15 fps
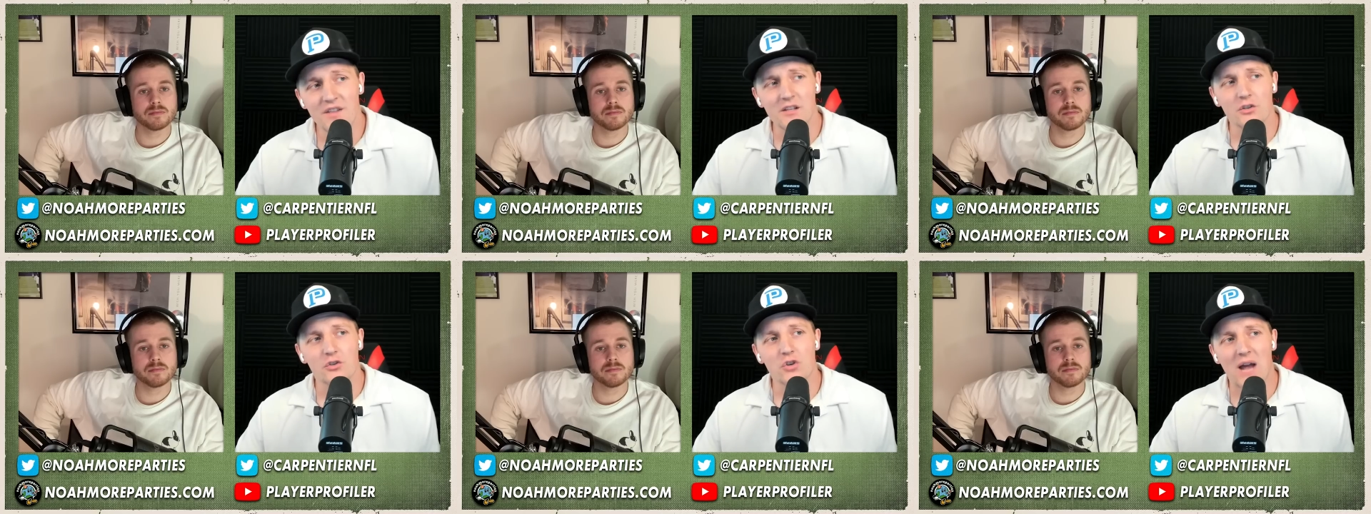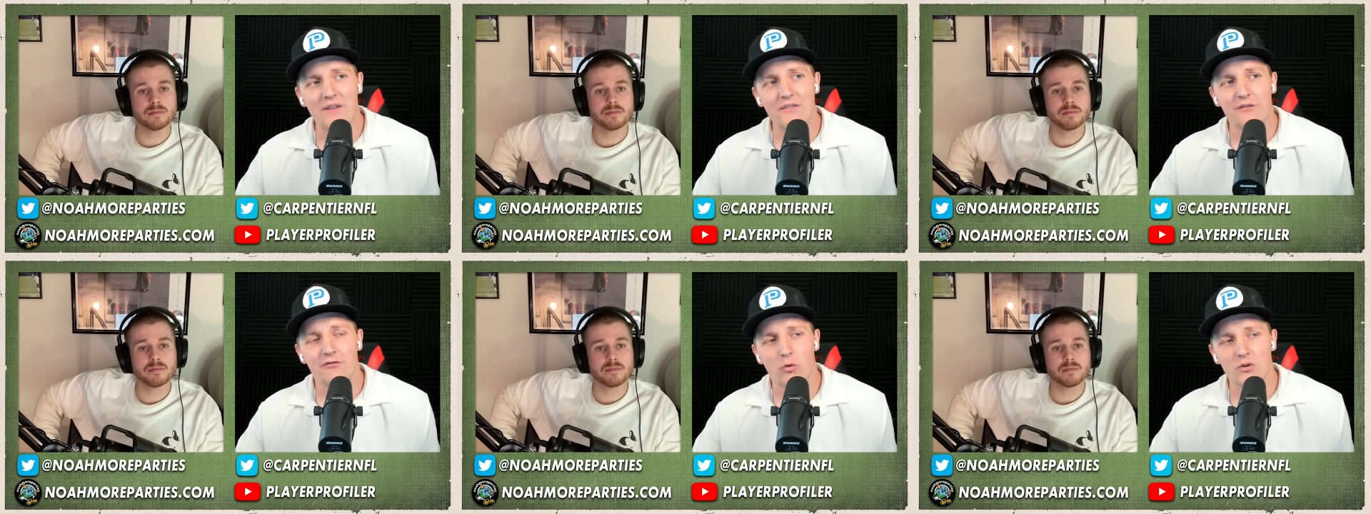Speaker 1: I think the
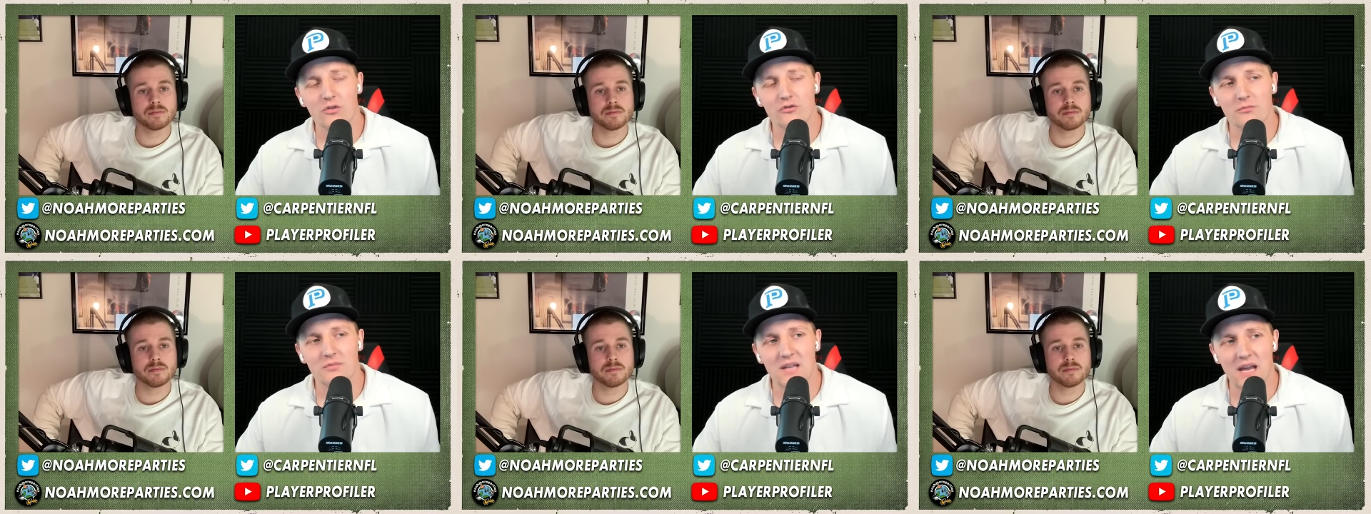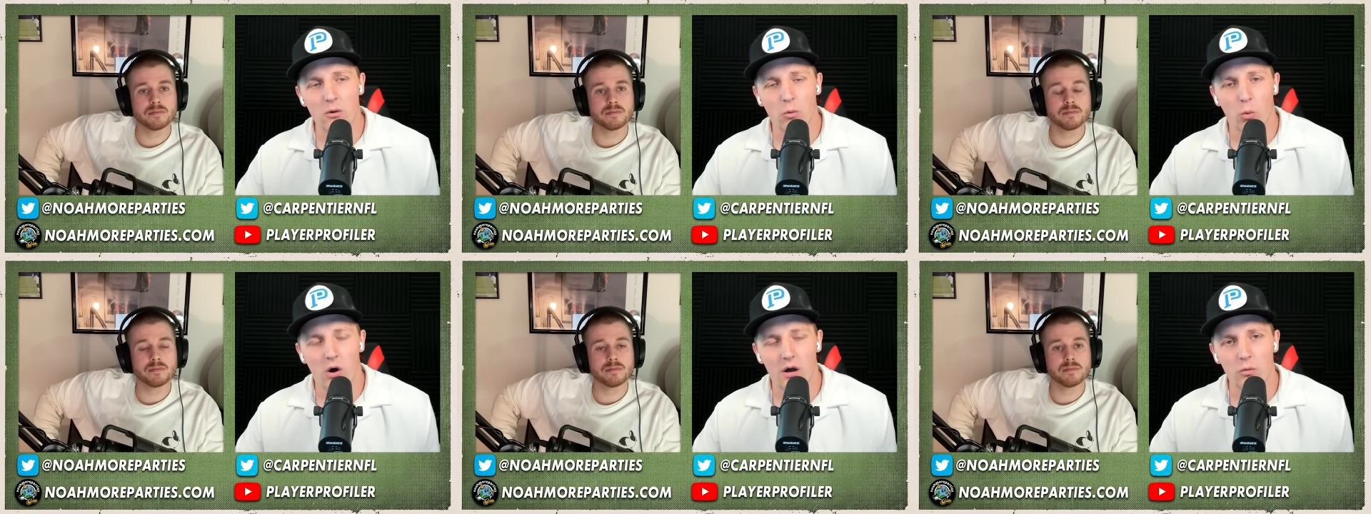driving force from day
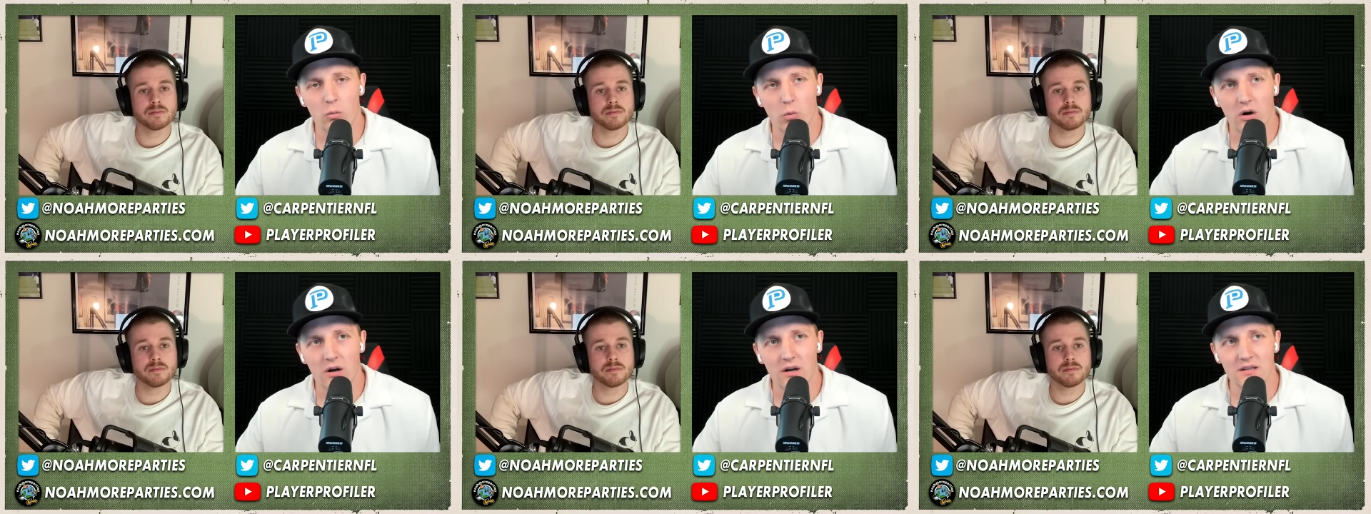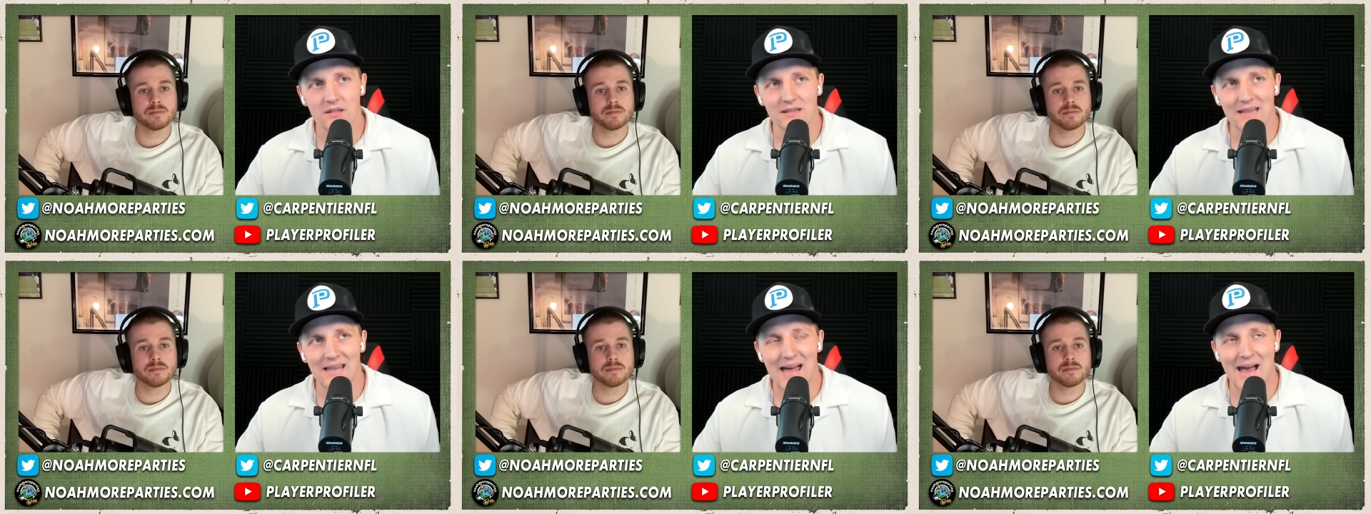one
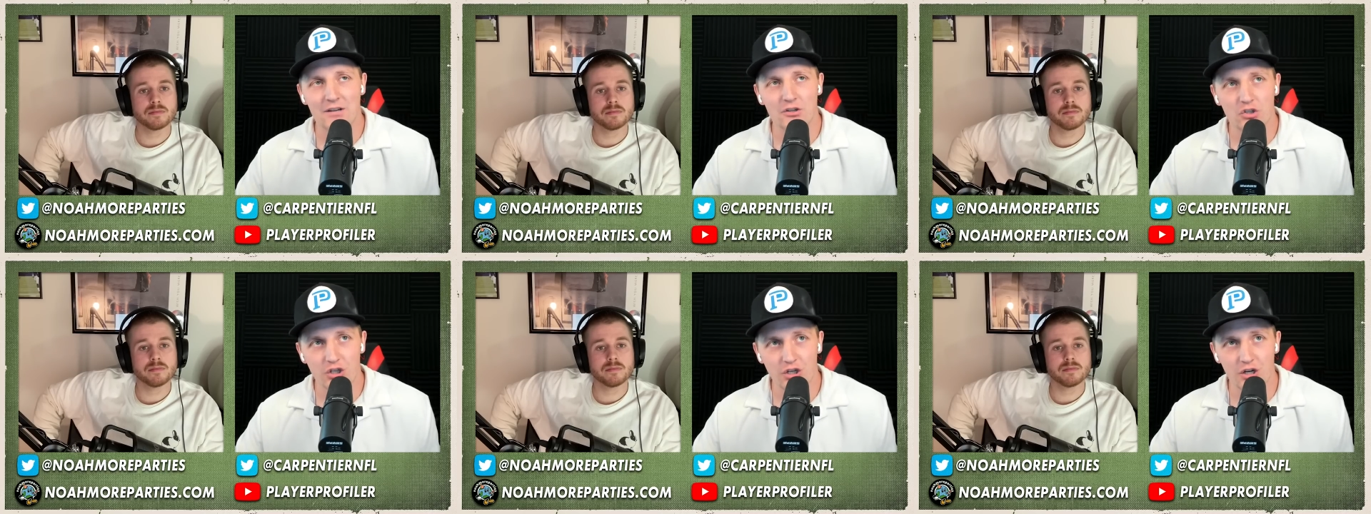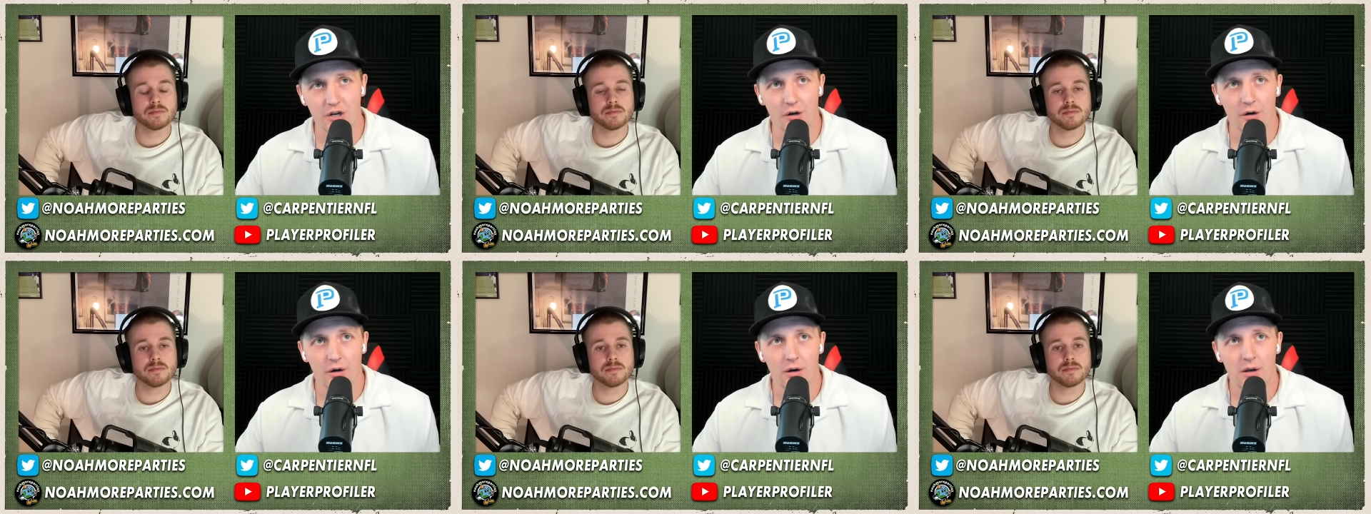was last
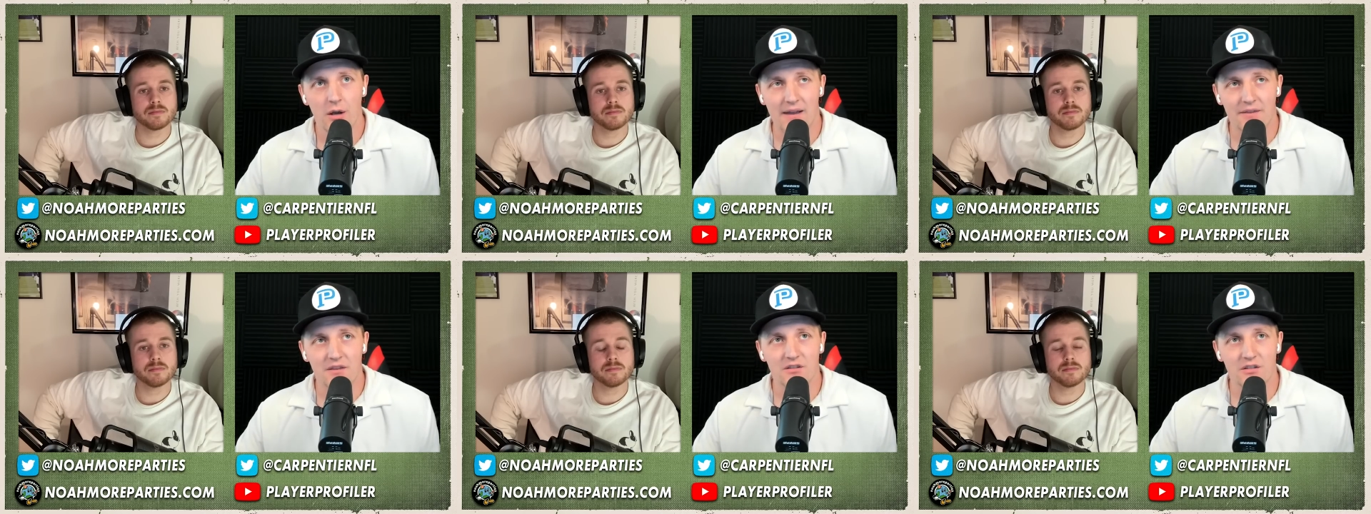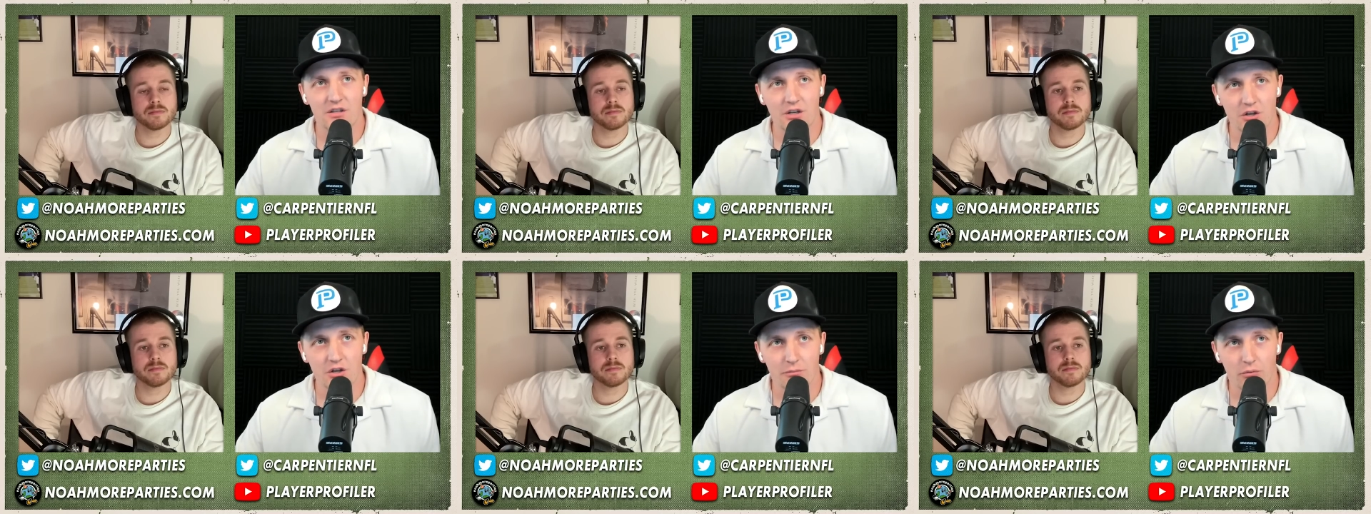year at the
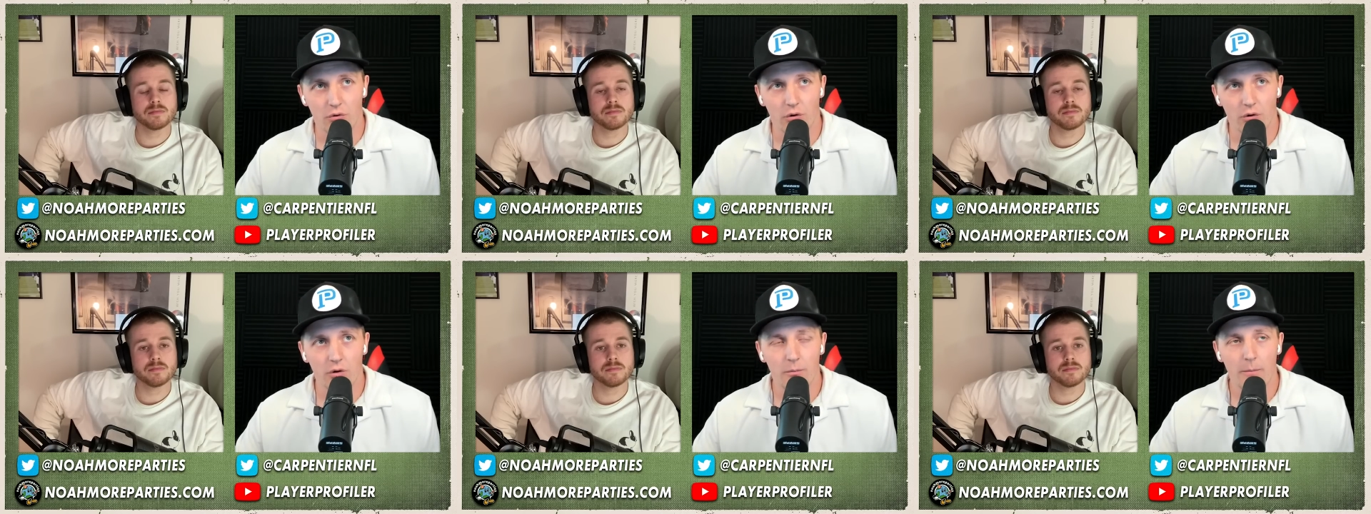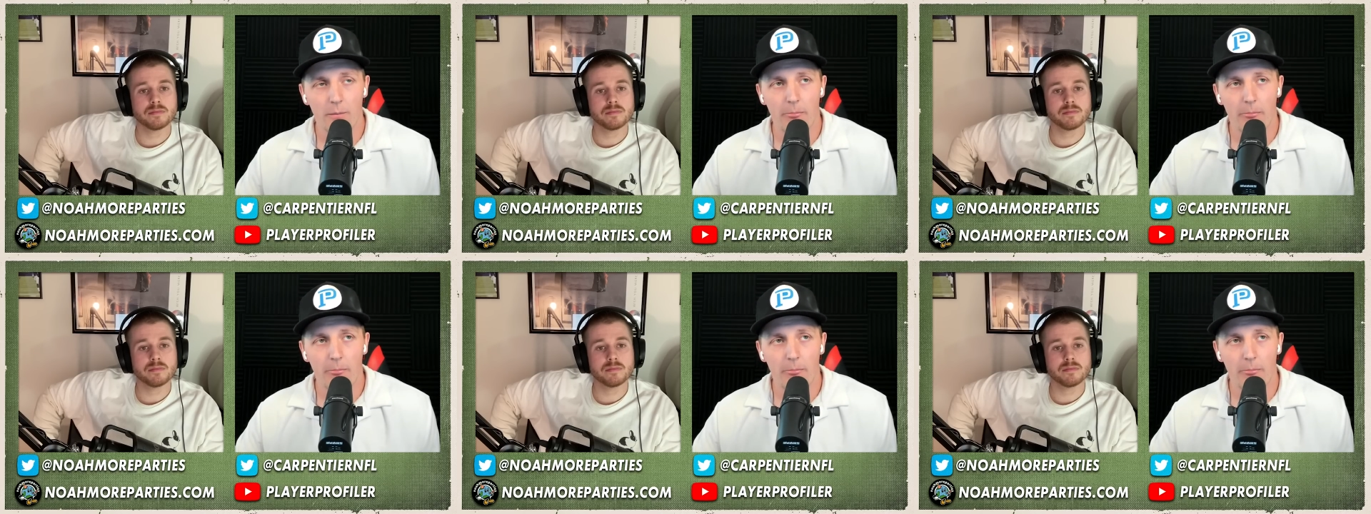Senior Bowl.